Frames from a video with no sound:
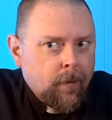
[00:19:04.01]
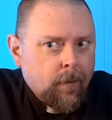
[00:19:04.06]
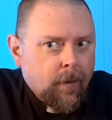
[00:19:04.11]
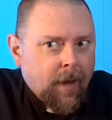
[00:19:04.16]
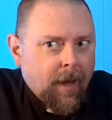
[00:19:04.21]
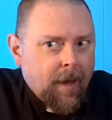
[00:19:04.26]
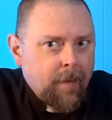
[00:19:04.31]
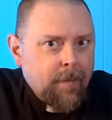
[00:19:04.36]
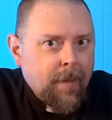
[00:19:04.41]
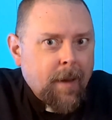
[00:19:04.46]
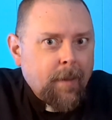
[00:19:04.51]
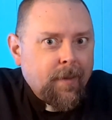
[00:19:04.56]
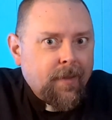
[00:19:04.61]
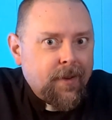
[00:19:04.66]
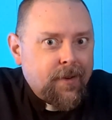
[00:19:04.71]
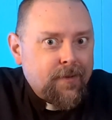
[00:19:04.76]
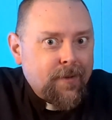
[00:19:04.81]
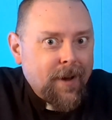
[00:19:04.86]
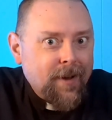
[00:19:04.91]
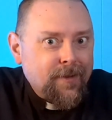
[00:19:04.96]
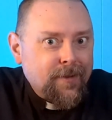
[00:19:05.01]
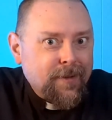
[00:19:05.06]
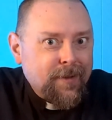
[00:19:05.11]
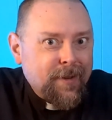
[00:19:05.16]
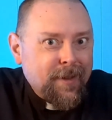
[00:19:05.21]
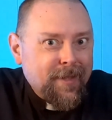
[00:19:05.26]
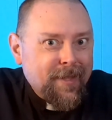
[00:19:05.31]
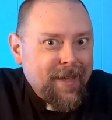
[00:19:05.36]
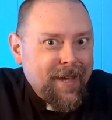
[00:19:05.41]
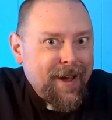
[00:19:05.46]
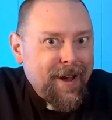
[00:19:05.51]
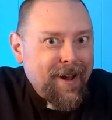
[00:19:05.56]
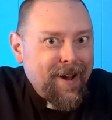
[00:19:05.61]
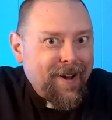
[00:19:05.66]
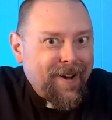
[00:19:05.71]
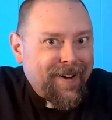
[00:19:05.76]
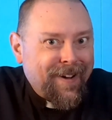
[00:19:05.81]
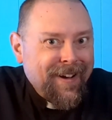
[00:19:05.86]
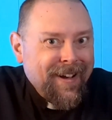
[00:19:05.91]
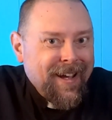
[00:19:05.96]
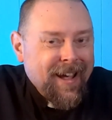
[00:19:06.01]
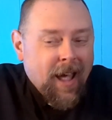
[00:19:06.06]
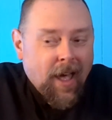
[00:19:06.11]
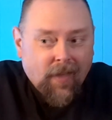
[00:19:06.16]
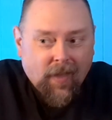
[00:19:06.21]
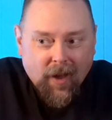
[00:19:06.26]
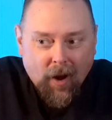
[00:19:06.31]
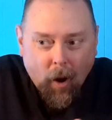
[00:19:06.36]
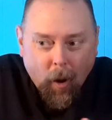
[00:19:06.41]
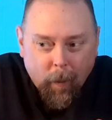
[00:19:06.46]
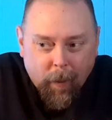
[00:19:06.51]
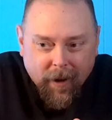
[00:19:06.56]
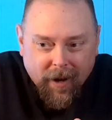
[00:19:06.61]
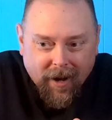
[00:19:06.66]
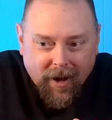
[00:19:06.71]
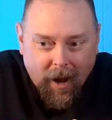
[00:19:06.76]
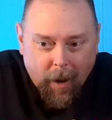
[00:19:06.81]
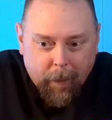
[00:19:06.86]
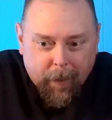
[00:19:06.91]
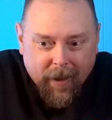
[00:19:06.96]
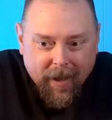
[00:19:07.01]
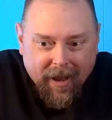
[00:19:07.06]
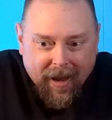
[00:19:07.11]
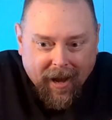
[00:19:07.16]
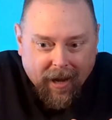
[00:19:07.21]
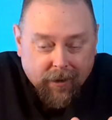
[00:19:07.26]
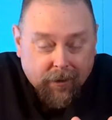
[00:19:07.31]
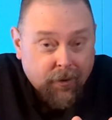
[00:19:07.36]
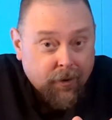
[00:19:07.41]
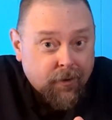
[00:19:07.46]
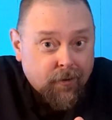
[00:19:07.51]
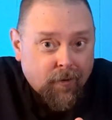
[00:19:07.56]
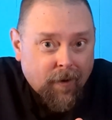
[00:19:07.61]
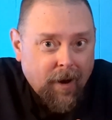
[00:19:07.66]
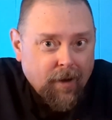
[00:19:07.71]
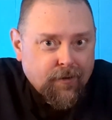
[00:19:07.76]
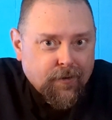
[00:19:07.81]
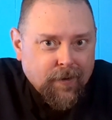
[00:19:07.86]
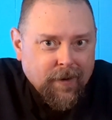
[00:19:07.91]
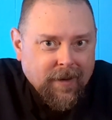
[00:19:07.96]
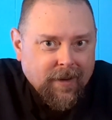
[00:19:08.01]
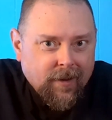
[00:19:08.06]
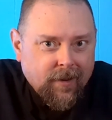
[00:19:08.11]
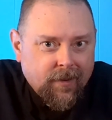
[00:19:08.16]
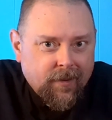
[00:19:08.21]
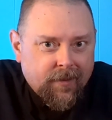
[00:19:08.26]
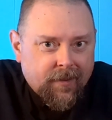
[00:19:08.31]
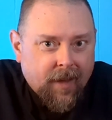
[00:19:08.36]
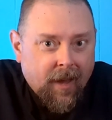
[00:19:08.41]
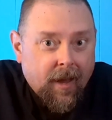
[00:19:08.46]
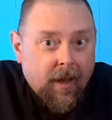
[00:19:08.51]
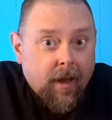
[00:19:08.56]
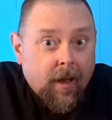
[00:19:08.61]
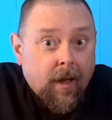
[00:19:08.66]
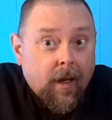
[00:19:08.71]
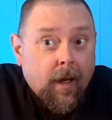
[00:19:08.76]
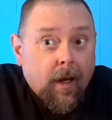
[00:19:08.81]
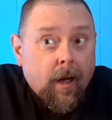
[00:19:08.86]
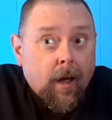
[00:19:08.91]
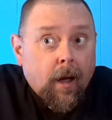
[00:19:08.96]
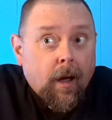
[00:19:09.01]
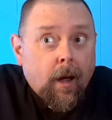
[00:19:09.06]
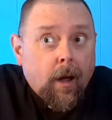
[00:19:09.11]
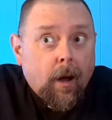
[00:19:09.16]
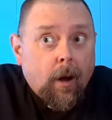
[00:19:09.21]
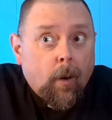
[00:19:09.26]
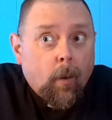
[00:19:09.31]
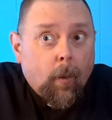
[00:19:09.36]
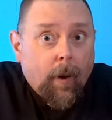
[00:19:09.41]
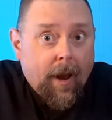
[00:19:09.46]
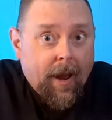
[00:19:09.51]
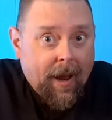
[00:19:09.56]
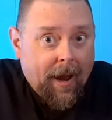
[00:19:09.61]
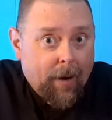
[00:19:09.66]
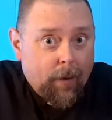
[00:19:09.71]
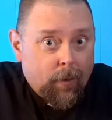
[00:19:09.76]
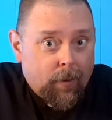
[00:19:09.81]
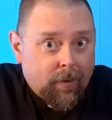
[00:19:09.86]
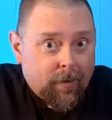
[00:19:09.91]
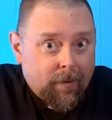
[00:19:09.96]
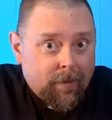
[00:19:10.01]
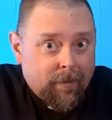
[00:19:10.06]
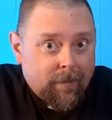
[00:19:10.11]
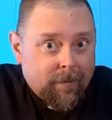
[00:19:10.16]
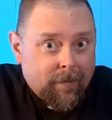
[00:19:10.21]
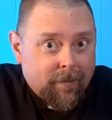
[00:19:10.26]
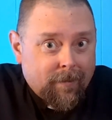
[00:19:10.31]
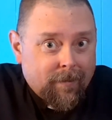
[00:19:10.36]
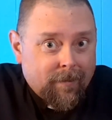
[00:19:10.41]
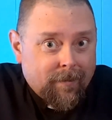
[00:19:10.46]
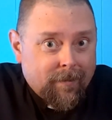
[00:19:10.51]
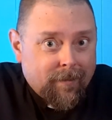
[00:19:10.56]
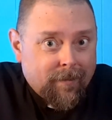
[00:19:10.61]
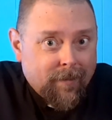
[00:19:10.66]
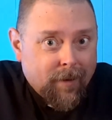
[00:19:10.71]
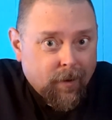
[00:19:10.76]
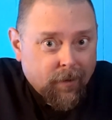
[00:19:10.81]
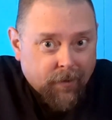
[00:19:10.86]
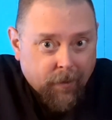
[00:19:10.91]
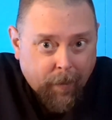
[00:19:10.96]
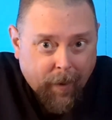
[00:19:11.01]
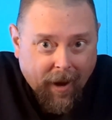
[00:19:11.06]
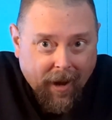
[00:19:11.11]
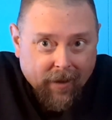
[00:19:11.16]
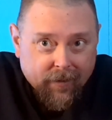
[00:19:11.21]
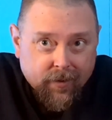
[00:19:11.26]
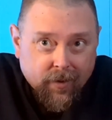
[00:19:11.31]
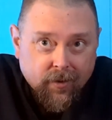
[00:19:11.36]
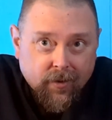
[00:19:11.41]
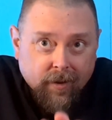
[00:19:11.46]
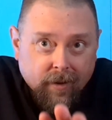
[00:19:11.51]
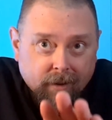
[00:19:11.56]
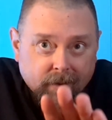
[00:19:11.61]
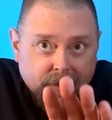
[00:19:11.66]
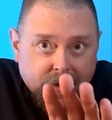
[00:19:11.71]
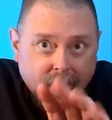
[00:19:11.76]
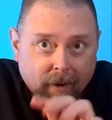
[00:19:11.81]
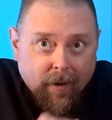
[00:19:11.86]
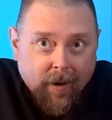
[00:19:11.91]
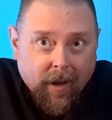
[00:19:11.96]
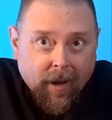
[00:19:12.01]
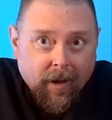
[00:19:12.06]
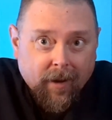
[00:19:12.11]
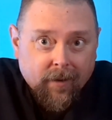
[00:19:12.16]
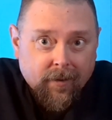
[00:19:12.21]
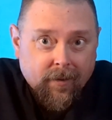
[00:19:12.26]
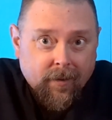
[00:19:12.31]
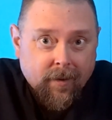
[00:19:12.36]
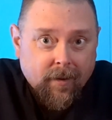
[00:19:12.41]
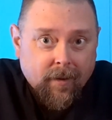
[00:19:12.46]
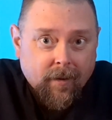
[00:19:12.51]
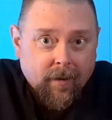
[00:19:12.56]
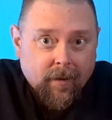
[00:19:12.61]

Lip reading: Okay, maybe the treasure's in there. And they open it up, and the treasure is a way out. There's a passage and a staircase.